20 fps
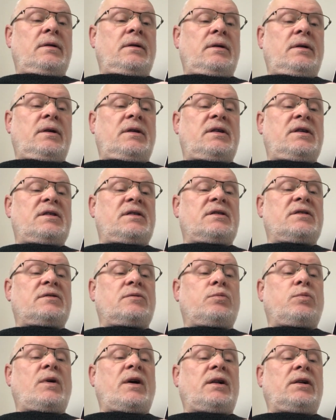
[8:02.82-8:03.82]
It is
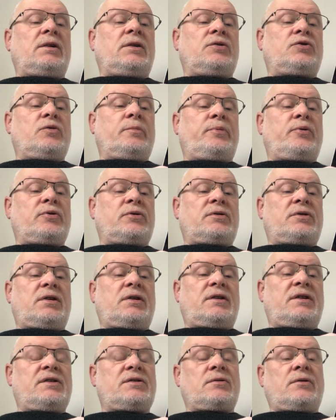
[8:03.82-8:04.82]
as well to put
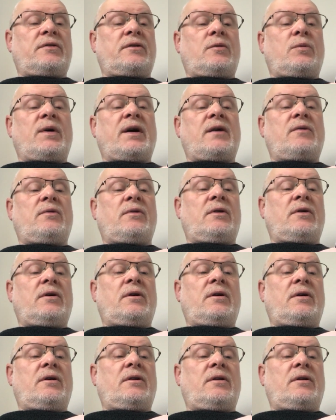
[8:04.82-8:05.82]
this the other
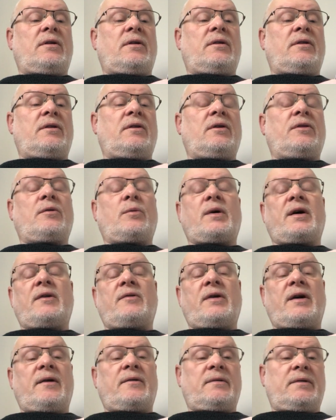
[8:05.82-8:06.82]
way
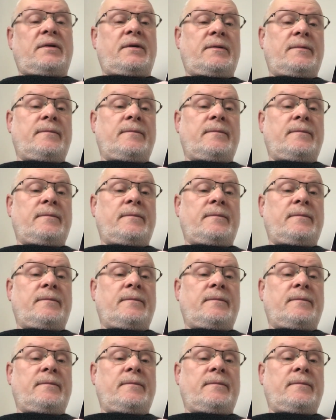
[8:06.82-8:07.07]
around.